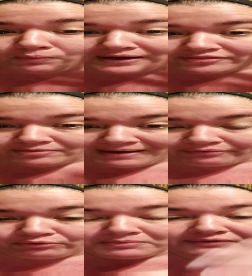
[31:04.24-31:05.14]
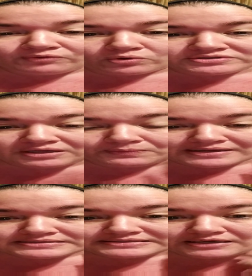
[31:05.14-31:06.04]
went in the bathroom, and of course I
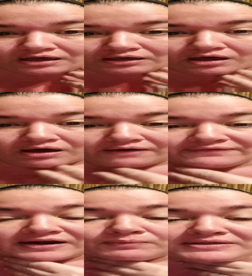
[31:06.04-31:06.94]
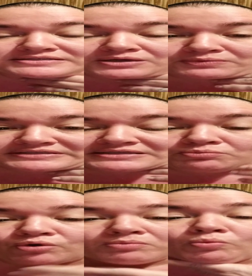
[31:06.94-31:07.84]
rinsed it all off, and I rinsed it with
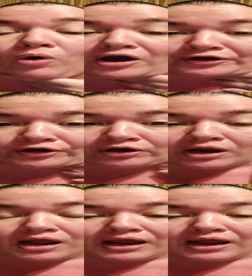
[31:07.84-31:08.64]
some warm water,